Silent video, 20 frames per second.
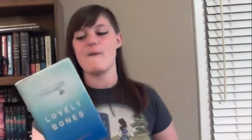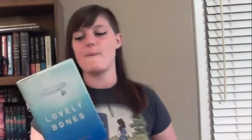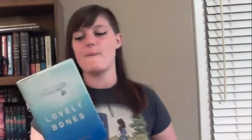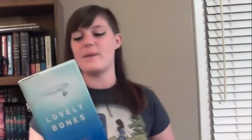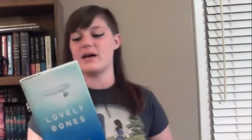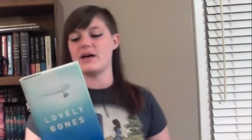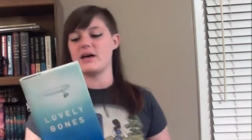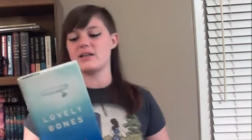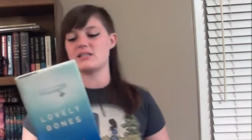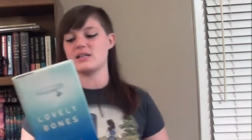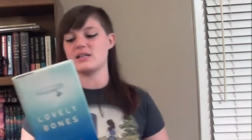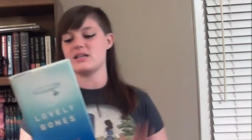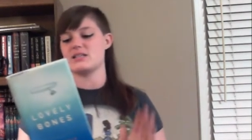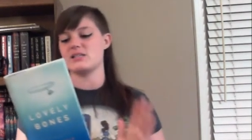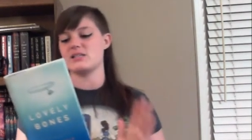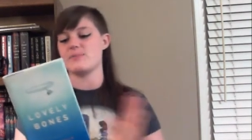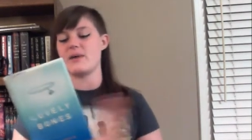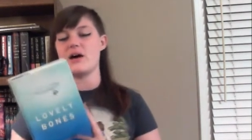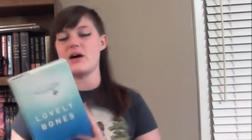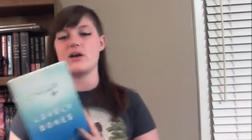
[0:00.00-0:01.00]
but
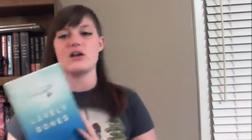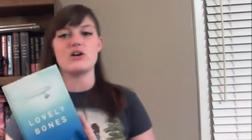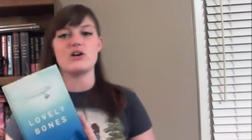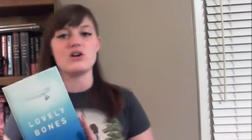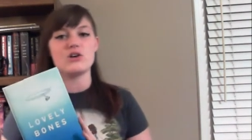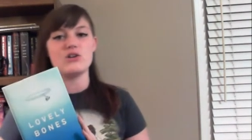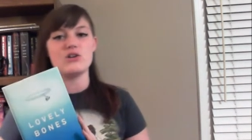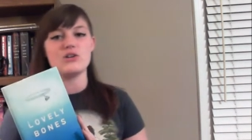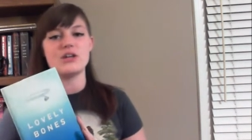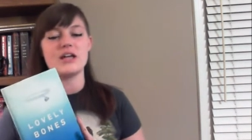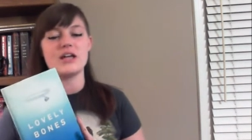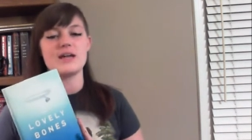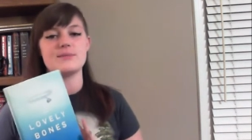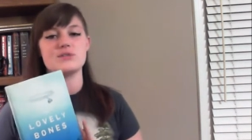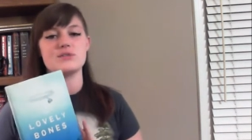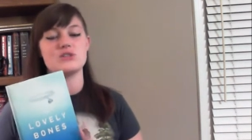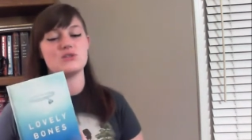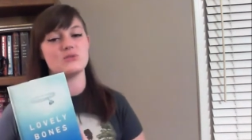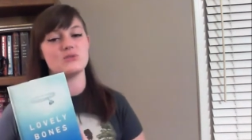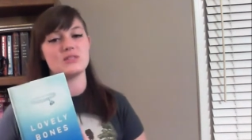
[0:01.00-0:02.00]
it's about a girl named
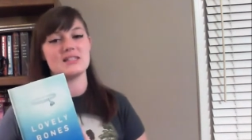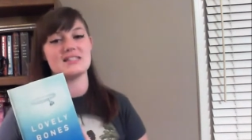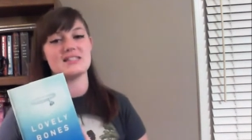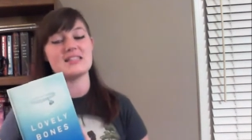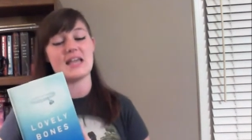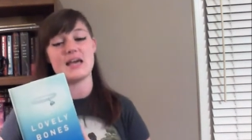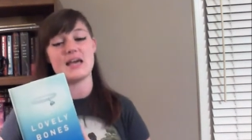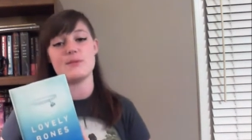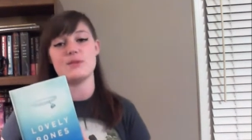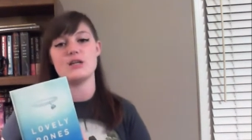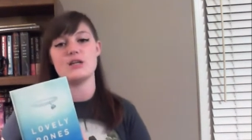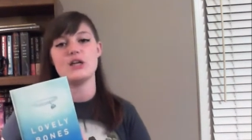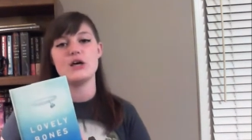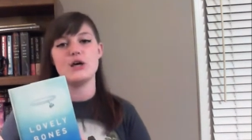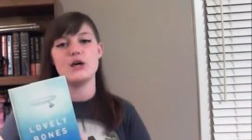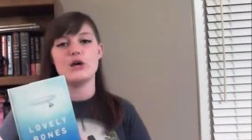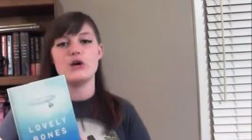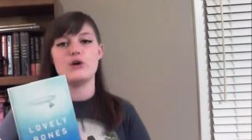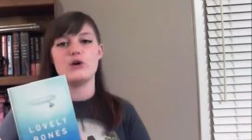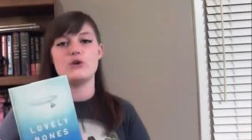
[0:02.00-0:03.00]
Susie Salmon
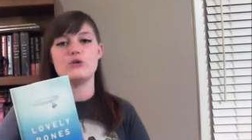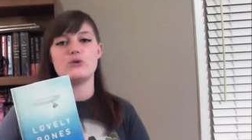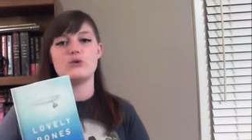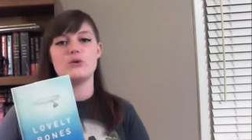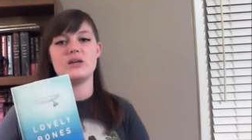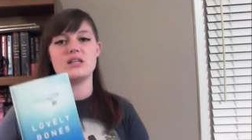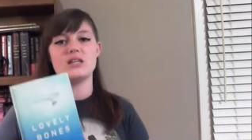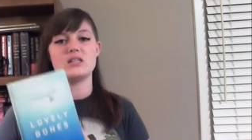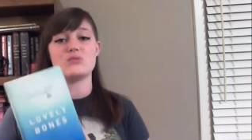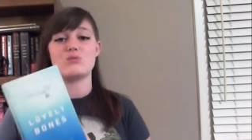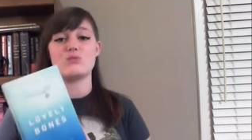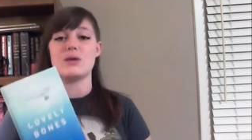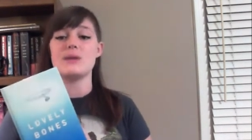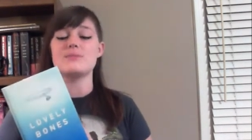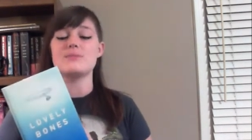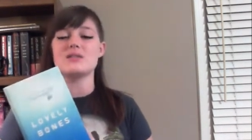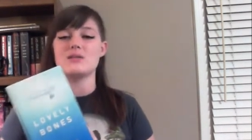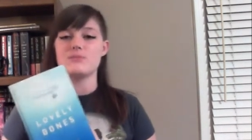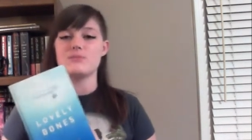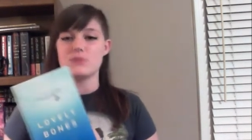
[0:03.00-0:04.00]
who is
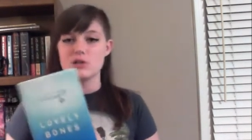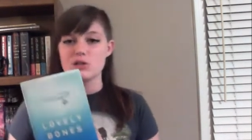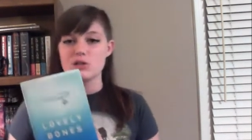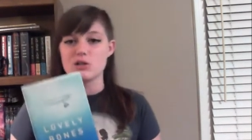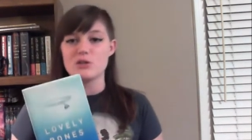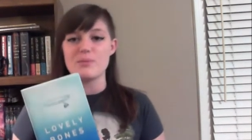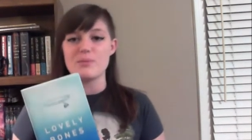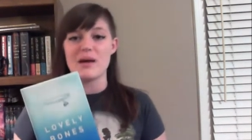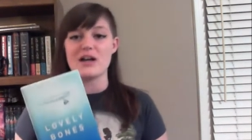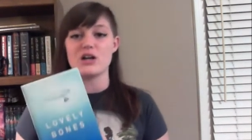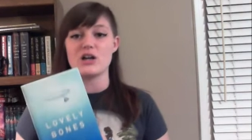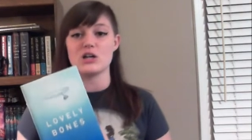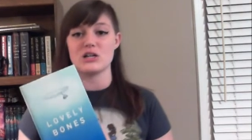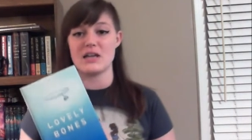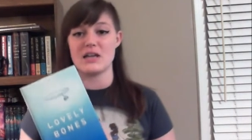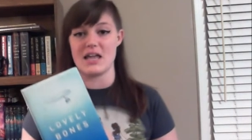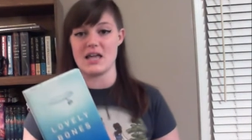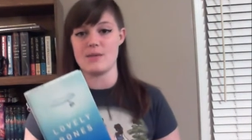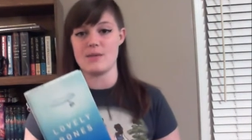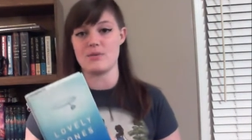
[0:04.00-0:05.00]
raped and murdered by her
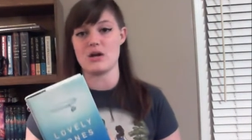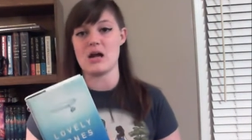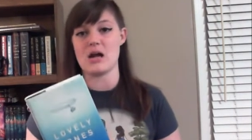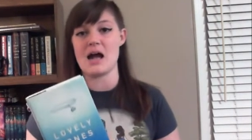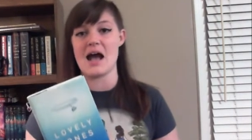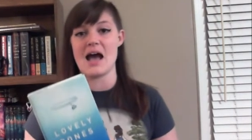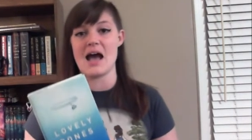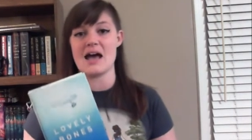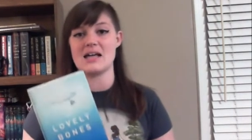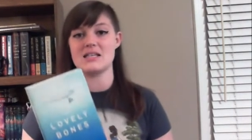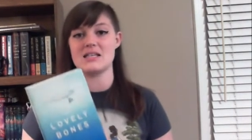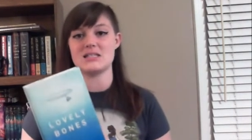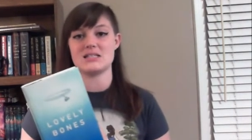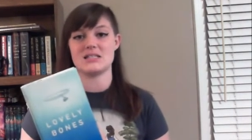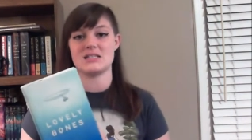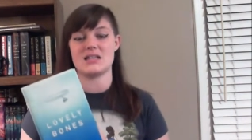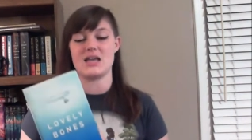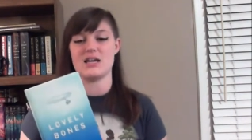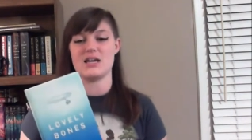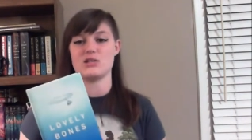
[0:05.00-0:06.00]
neighbor at
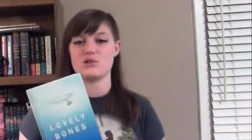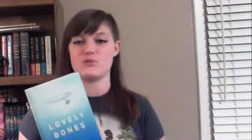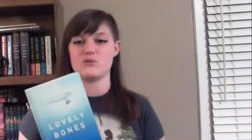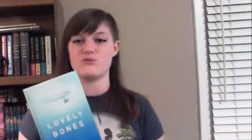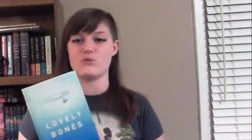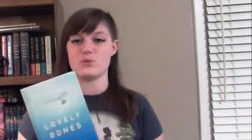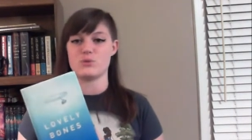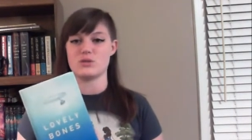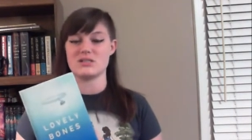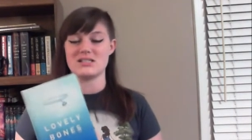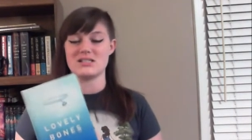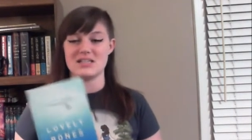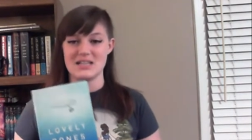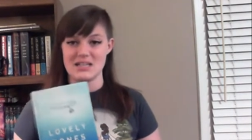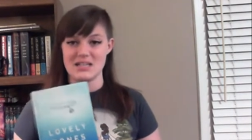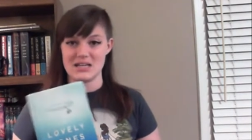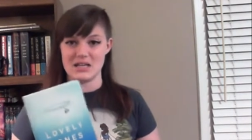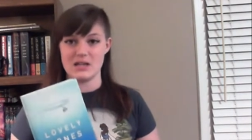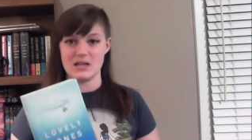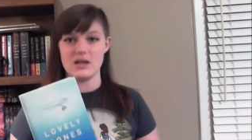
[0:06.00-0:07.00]
the age of
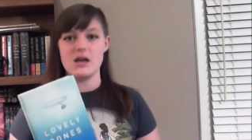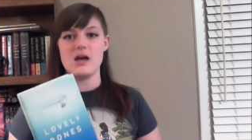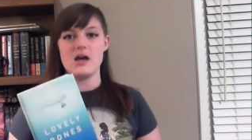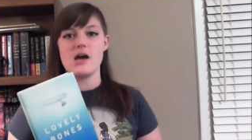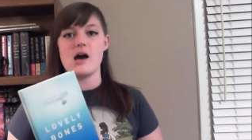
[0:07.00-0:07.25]
14.